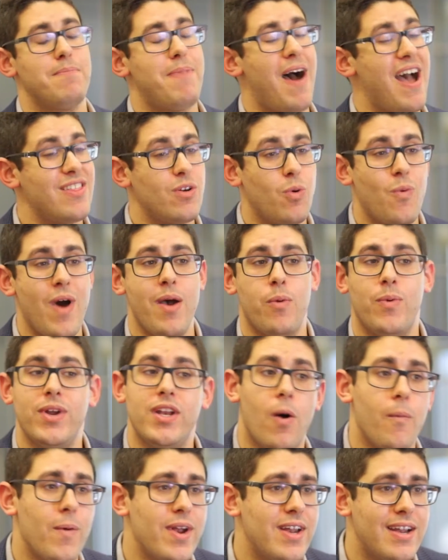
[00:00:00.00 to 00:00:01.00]
And by the way, we
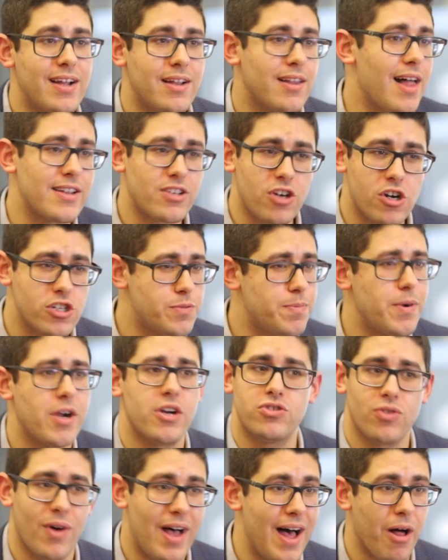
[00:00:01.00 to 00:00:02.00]
don't want to neglect our spiritual